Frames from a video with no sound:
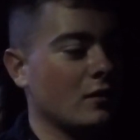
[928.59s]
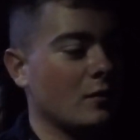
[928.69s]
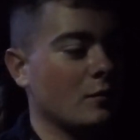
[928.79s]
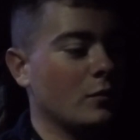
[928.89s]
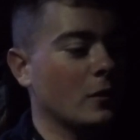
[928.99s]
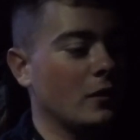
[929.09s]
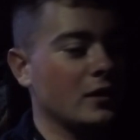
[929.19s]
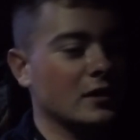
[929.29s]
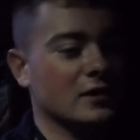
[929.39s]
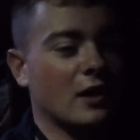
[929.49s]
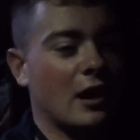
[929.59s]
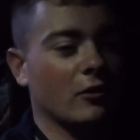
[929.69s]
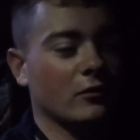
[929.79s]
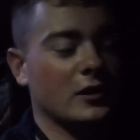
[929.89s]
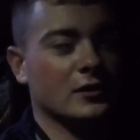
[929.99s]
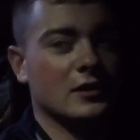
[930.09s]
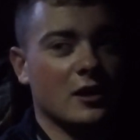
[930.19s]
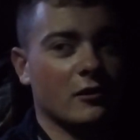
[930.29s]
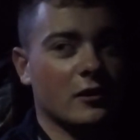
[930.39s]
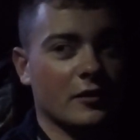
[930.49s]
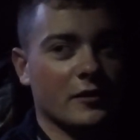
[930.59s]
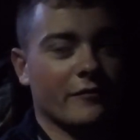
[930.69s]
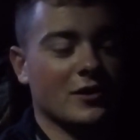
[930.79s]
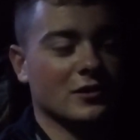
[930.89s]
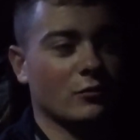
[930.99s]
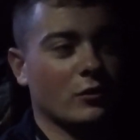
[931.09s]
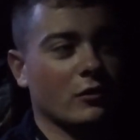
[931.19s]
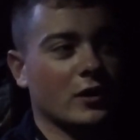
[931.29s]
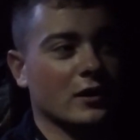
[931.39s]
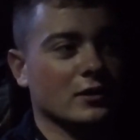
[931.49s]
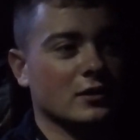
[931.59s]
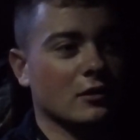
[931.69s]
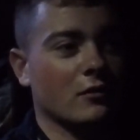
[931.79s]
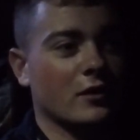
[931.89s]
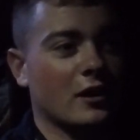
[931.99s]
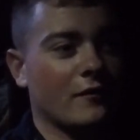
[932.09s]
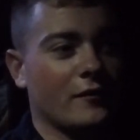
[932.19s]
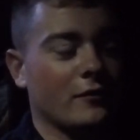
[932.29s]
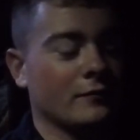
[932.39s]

But he's teetered on the fence of whether or not to sell it or not for